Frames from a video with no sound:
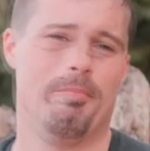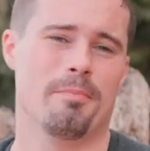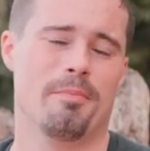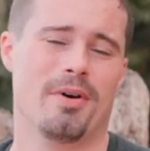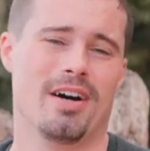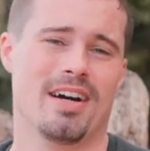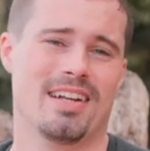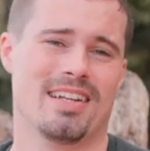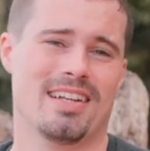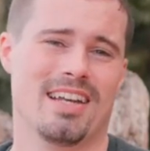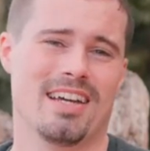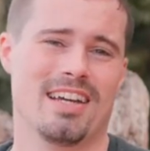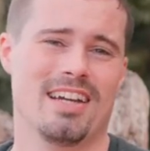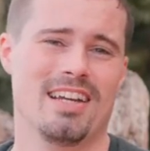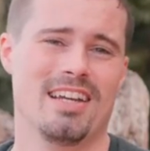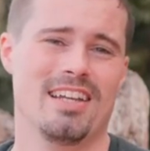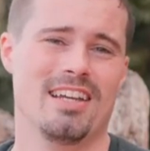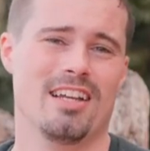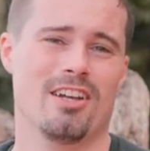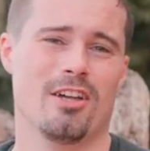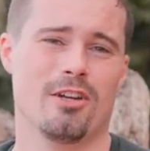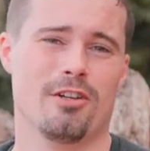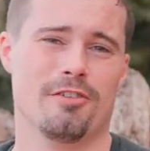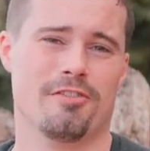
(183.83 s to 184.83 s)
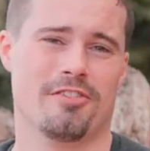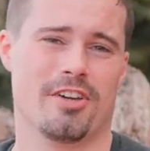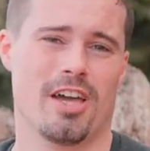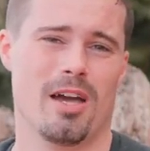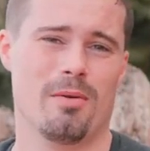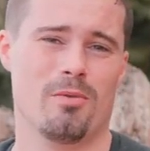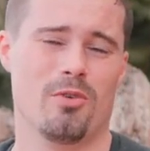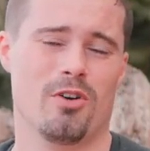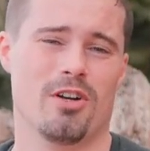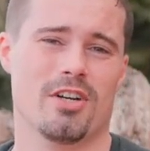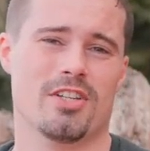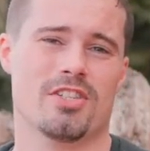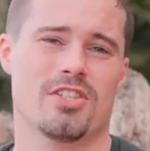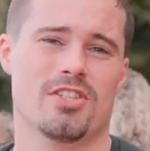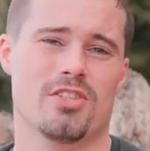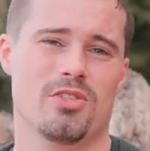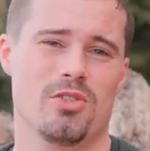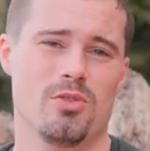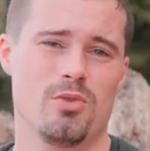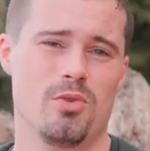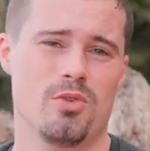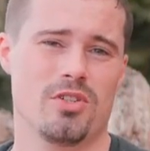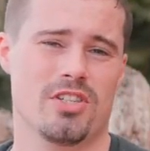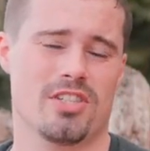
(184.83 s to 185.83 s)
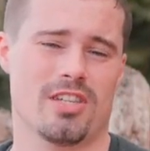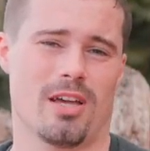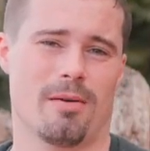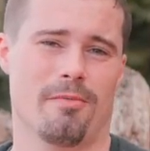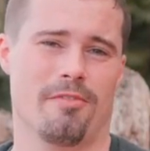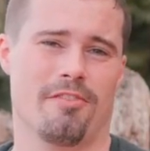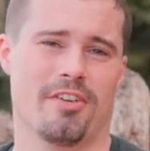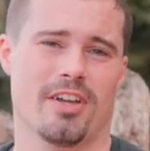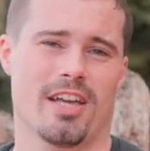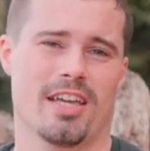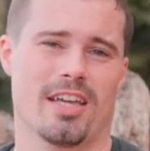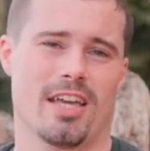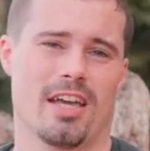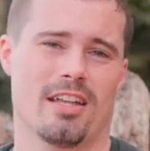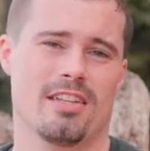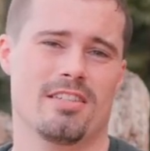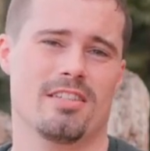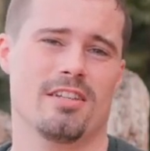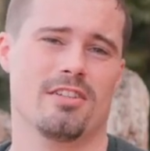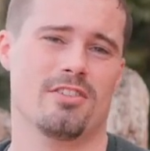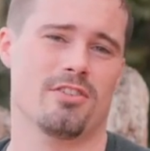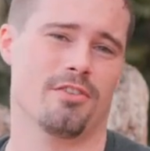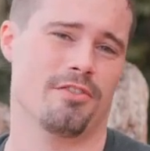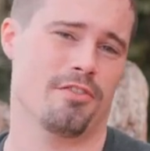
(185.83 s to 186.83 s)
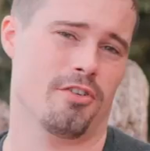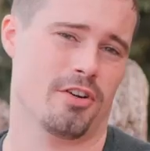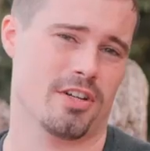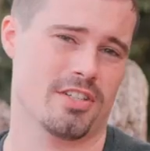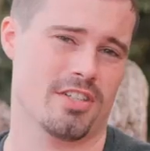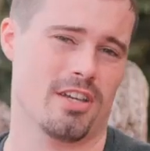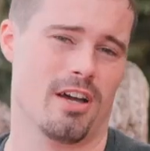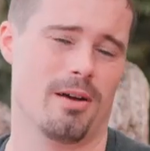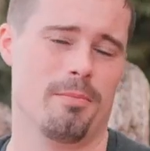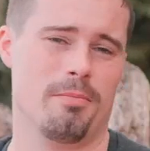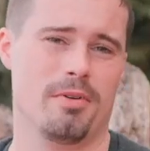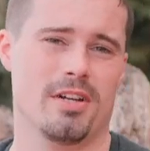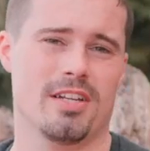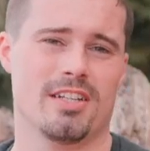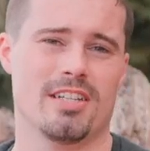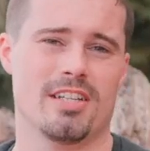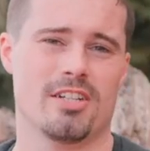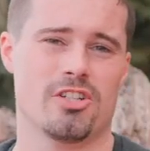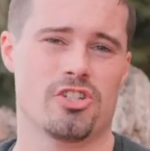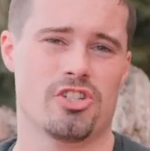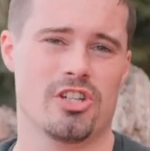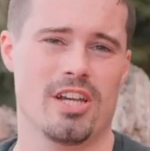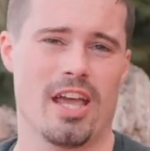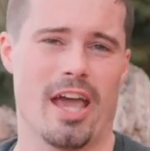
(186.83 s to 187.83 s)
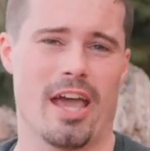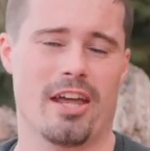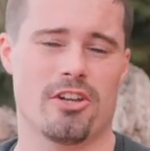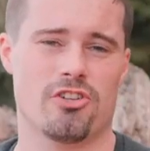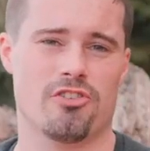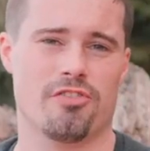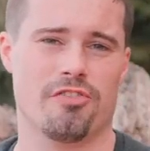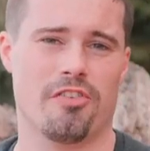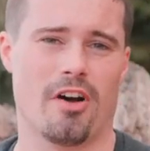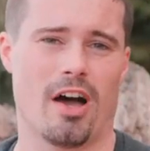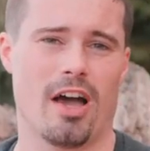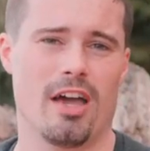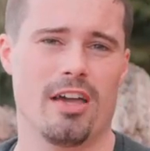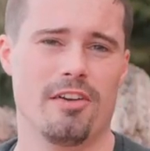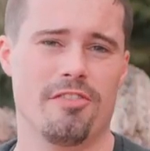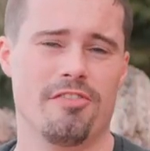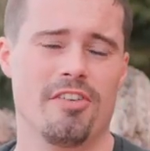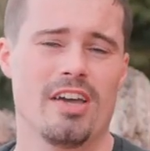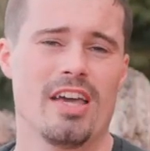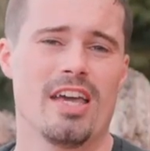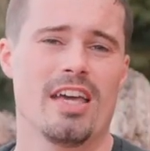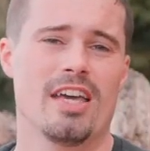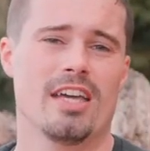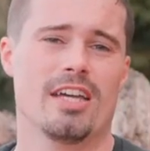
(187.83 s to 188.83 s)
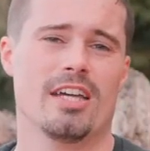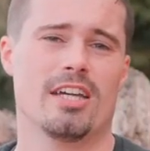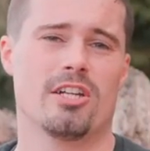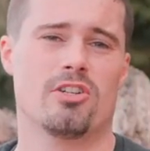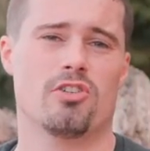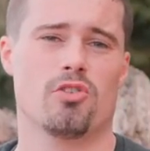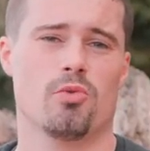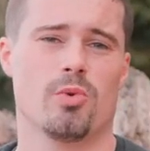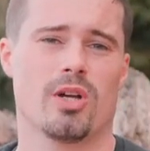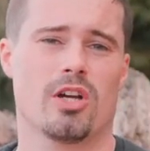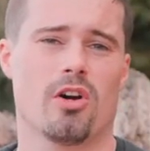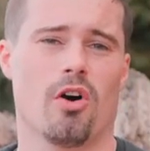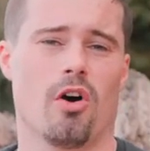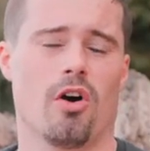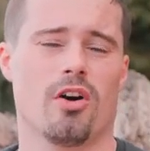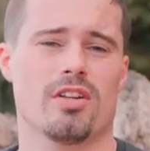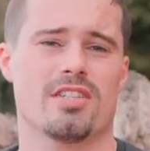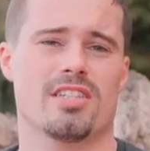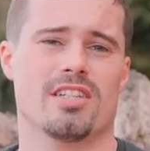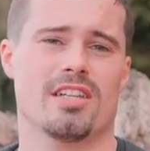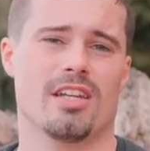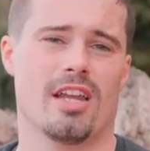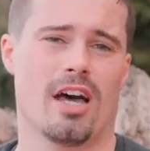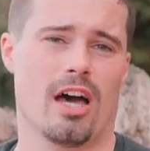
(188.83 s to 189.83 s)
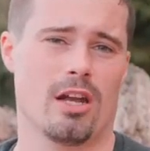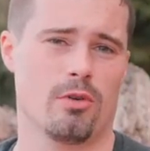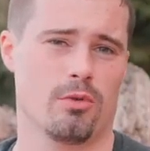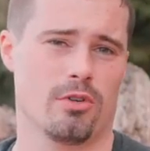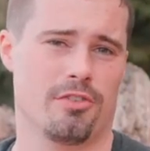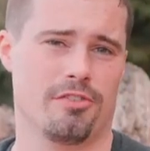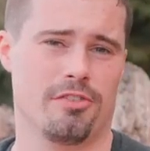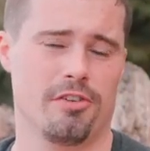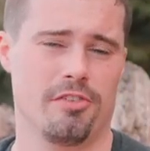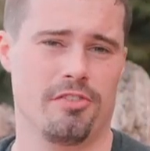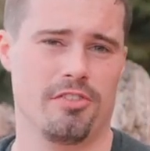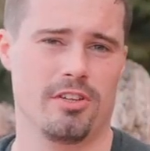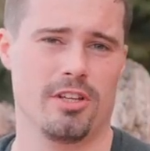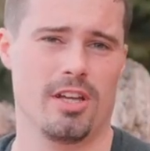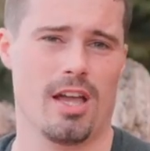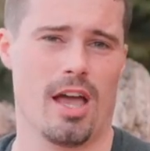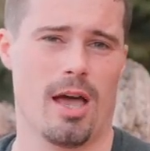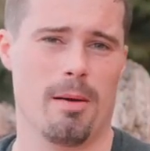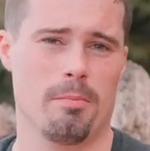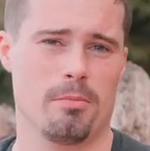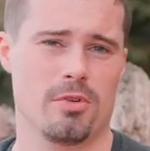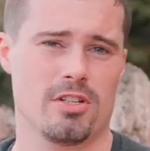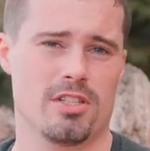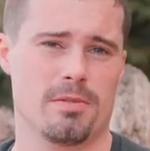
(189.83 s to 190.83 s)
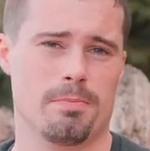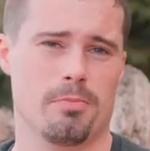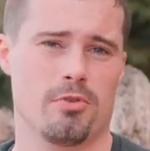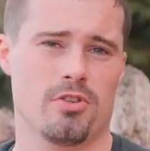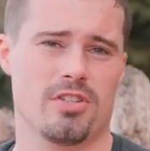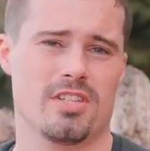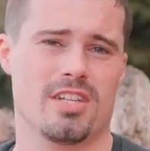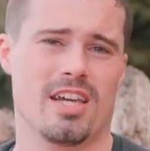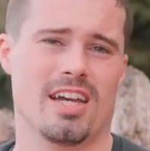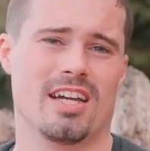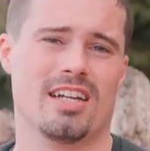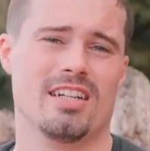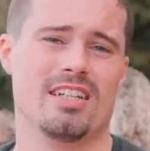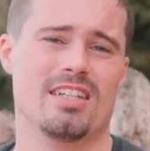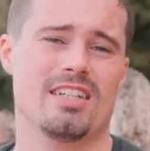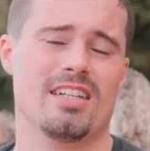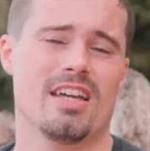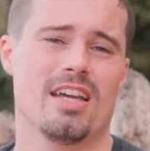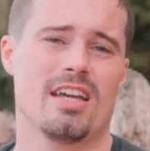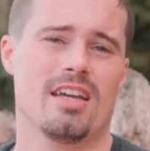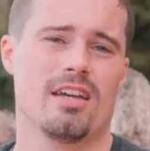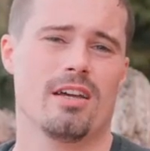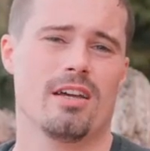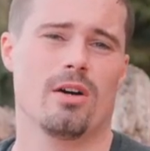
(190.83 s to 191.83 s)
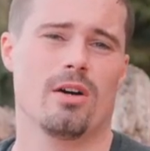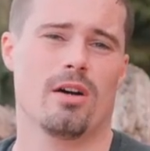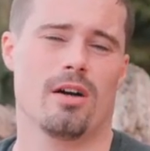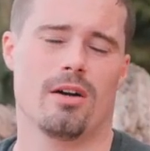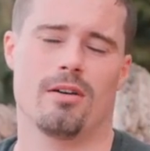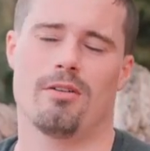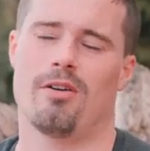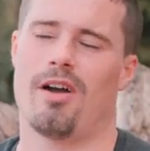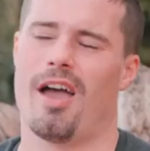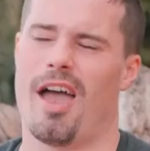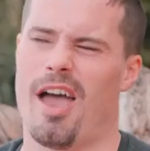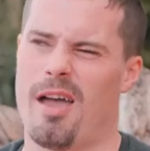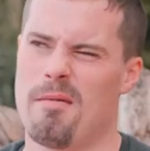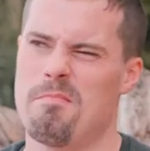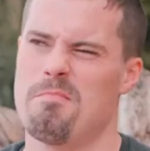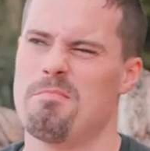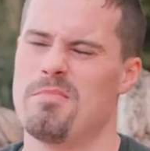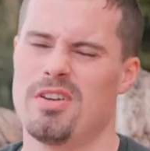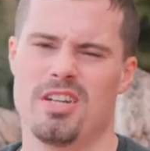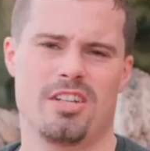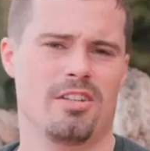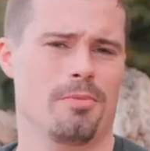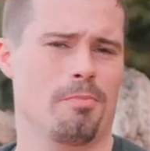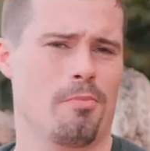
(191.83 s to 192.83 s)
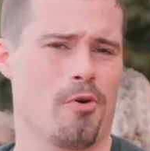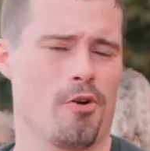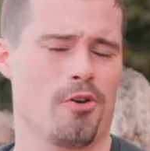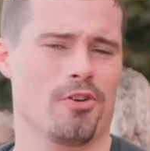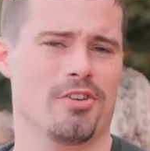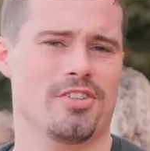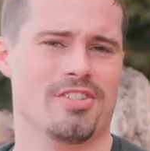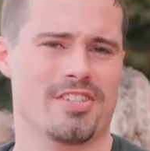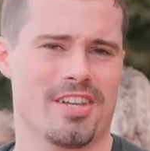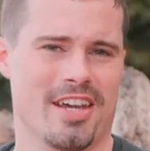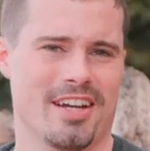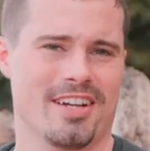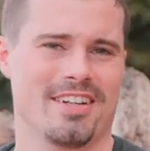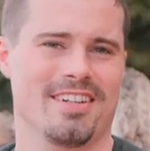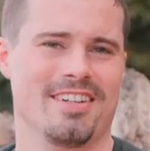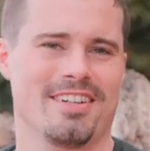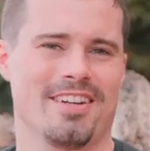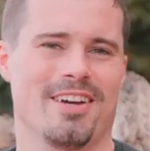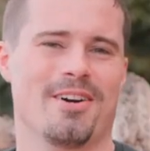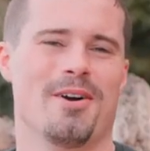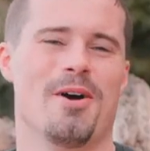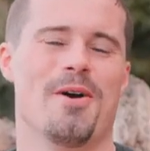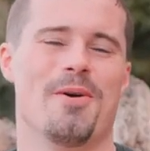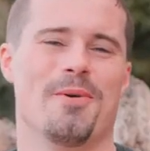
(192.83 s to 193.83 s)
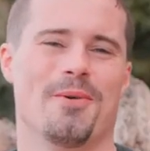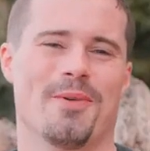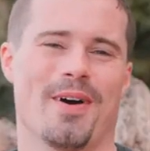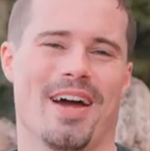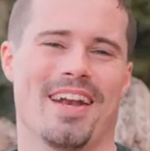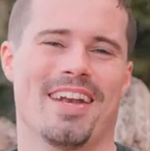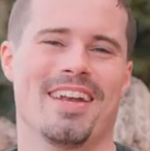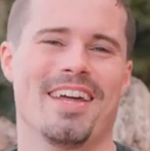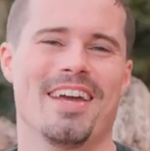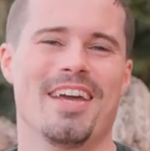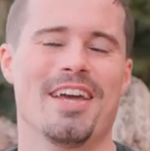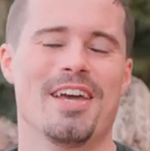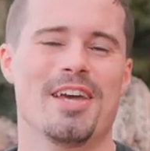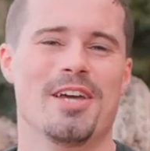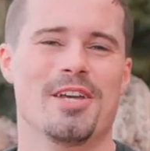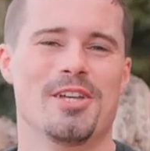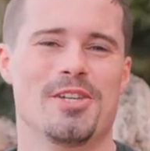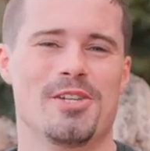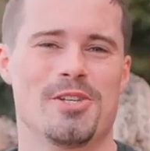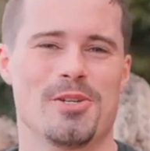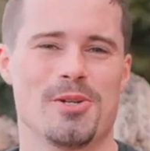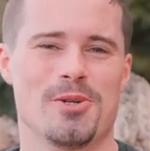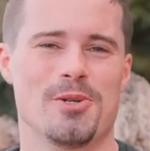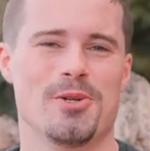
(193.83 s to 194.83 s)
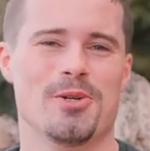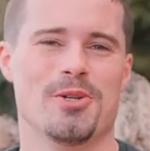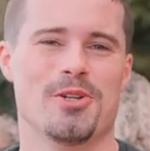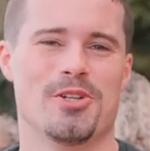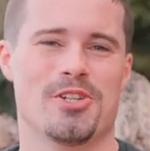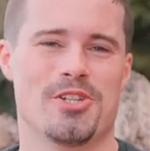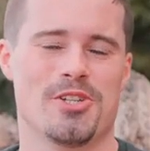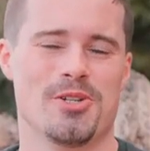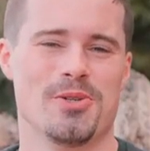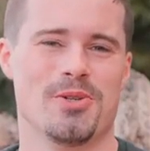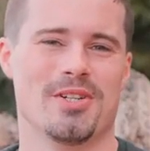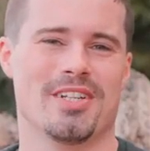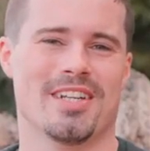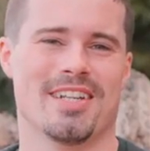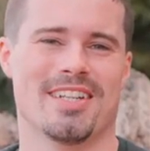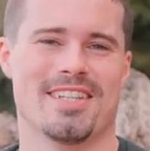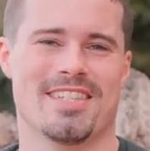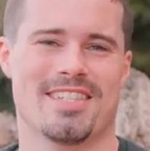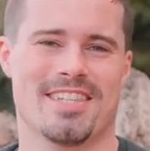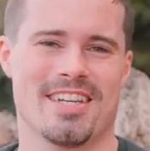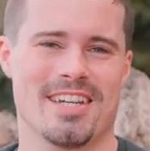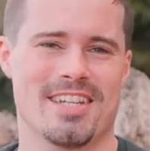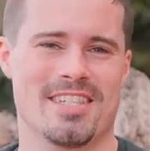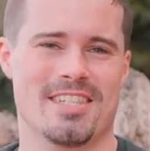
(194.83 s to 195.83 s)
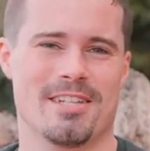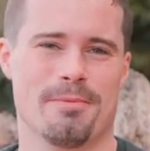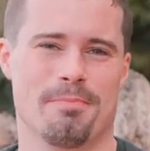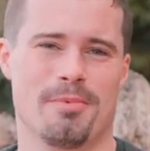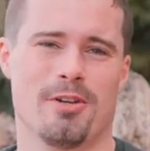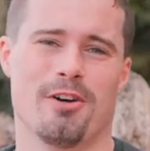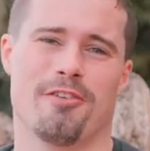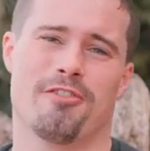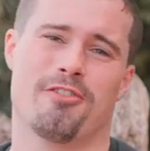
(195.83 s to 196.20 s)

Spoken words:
But luckily, a lot of cameras do something against it. So for example, in the GH5, it records in 150 mbits per second, mbit per second when you shoot in 60p.